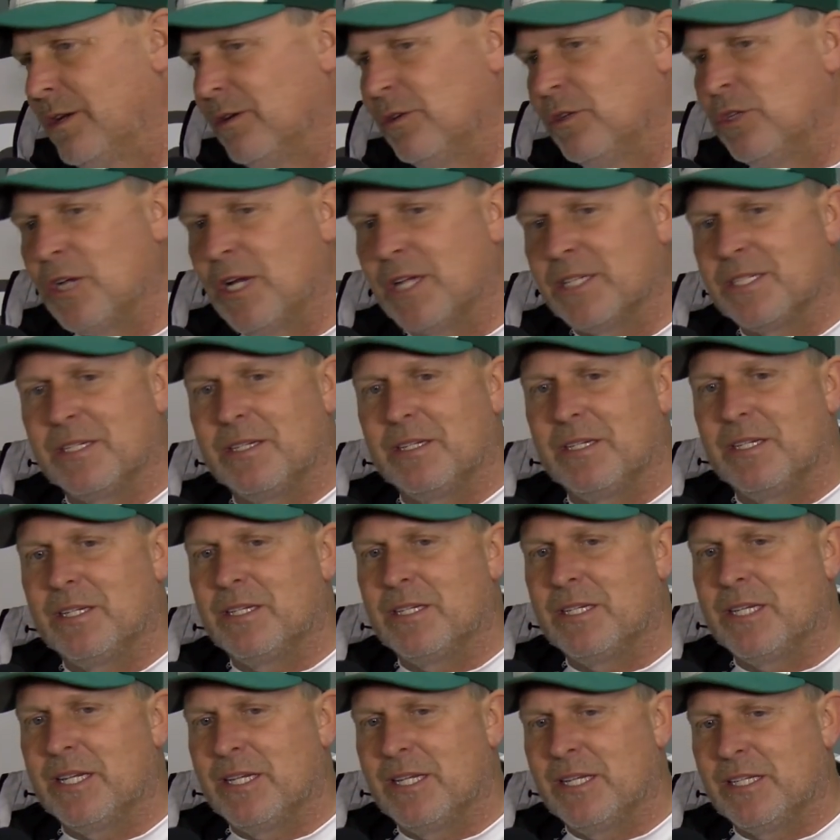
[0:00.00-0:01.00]
You know, Justin
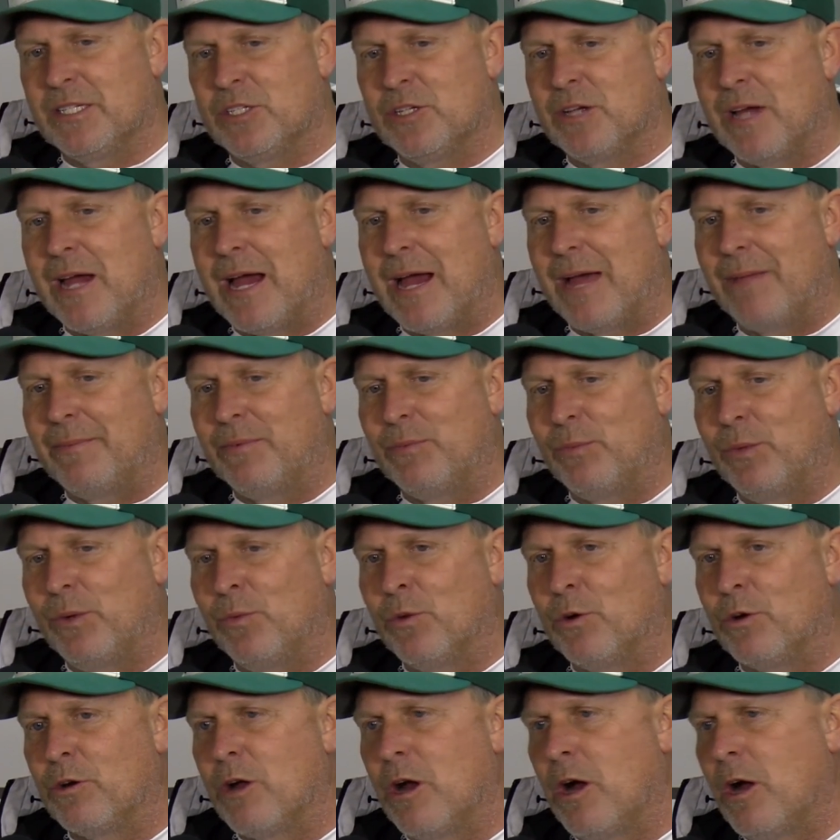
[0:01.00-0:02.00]
did his job and we
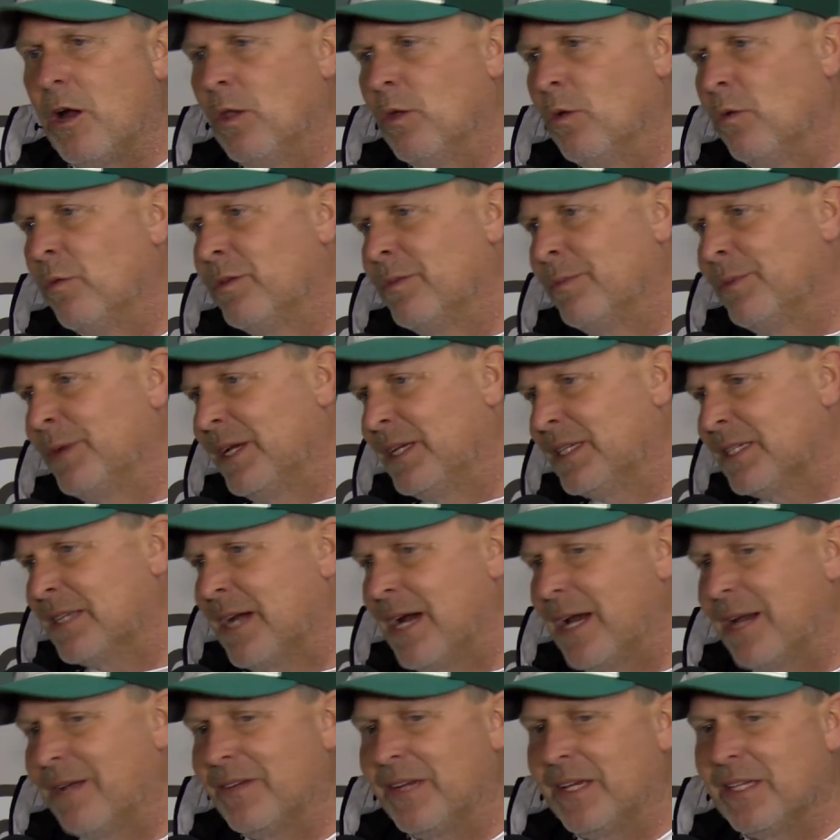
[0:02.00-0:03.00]
weren't all over the place.
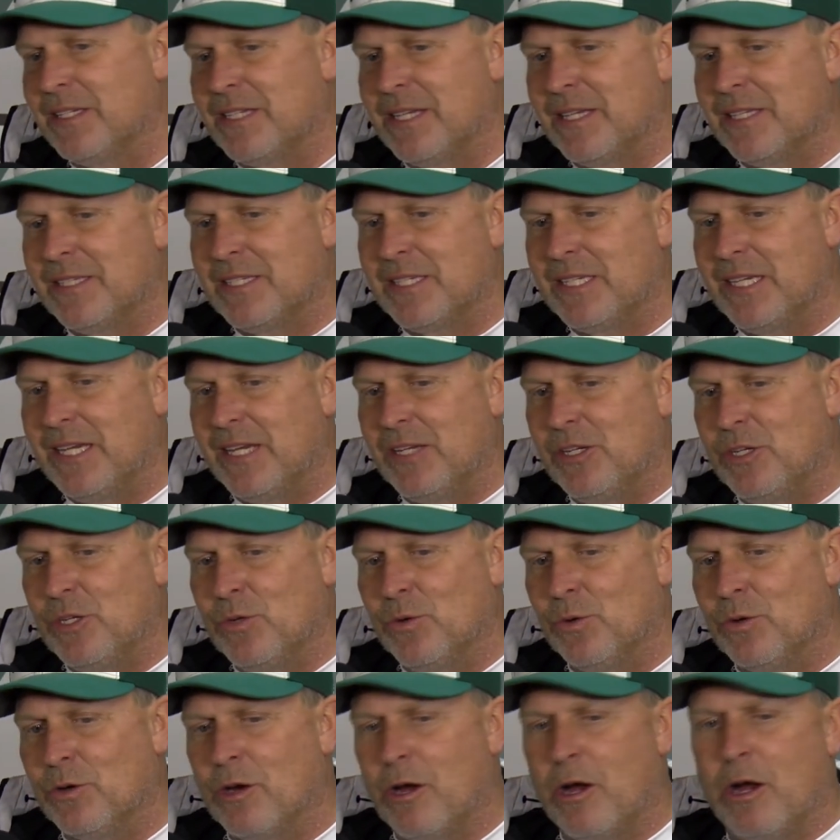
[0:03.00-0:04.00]
Kind of against CNU,
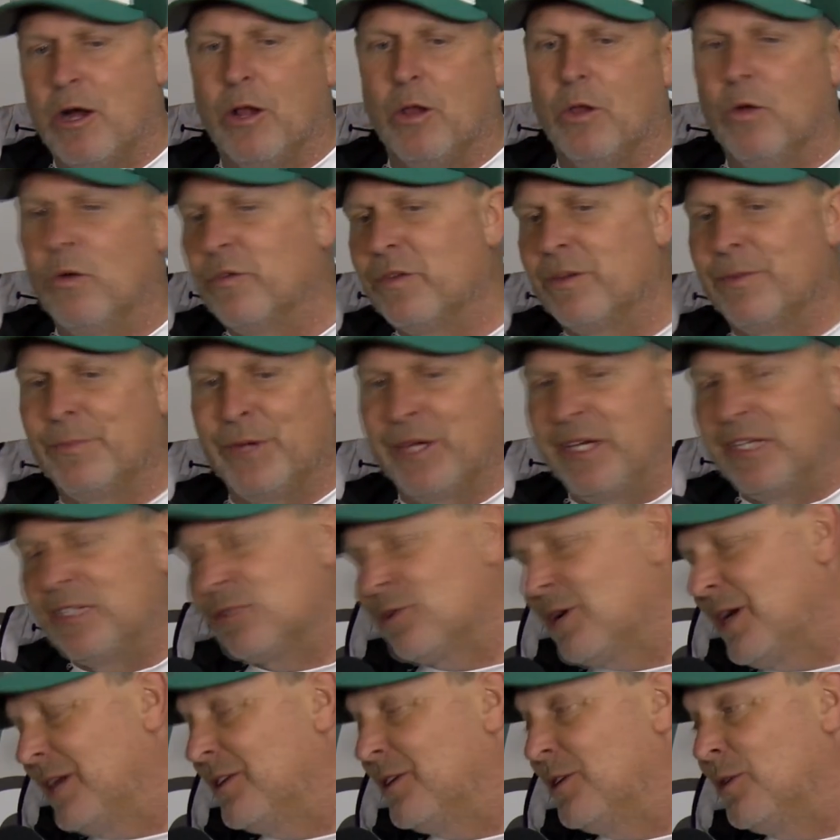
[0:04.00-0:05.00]
we were all all over the place
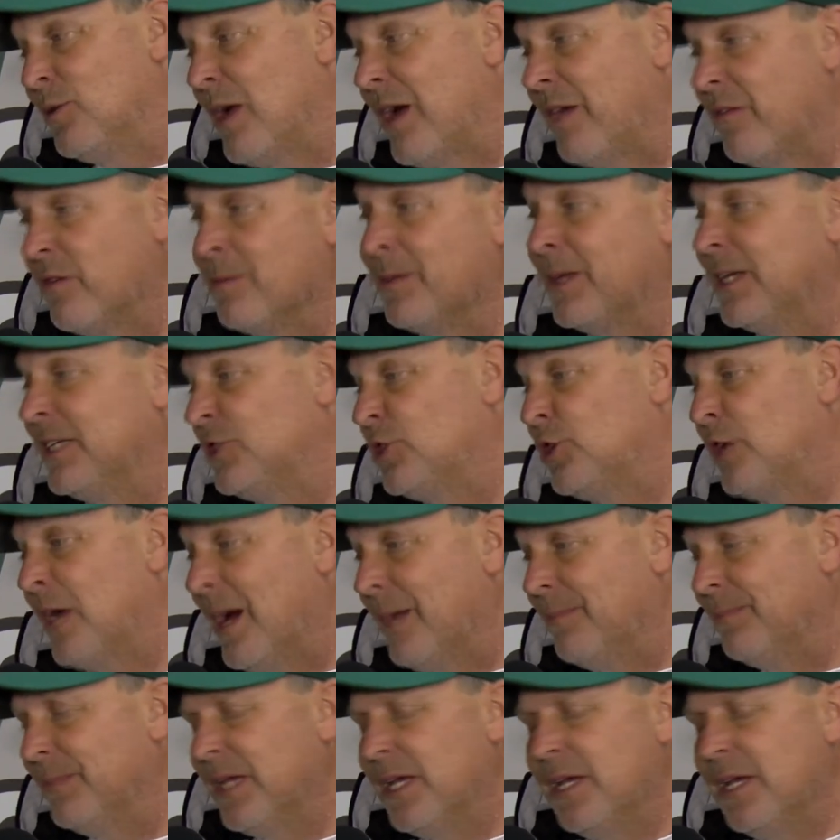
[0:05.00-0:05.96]
trying to do everybody's job.